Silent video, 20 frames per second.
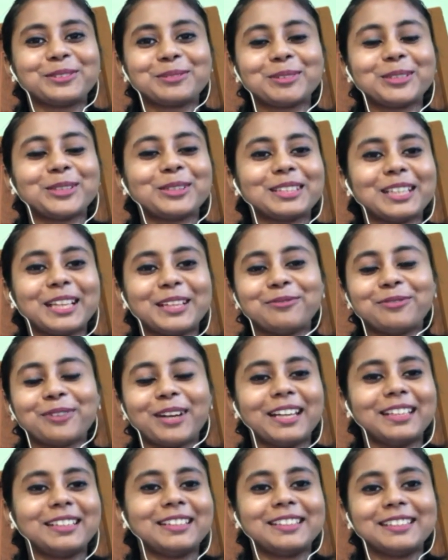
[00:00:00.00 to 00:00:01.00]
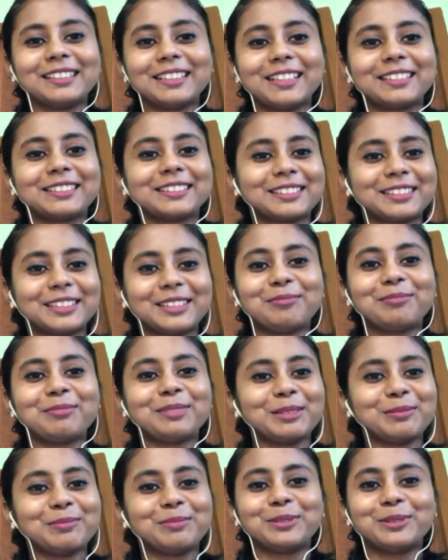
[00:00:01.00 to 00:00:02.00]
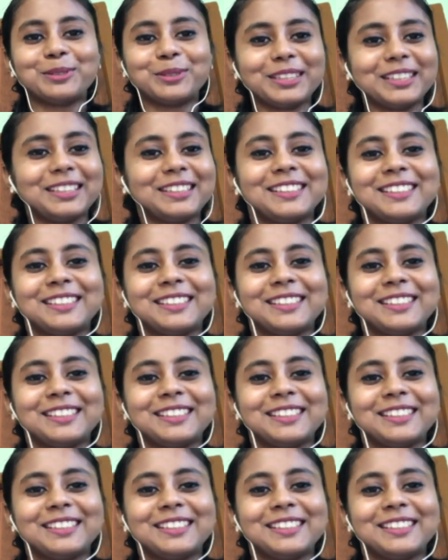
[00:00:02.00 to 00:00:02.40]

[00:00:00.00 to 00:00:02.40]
because I find it extremely boring.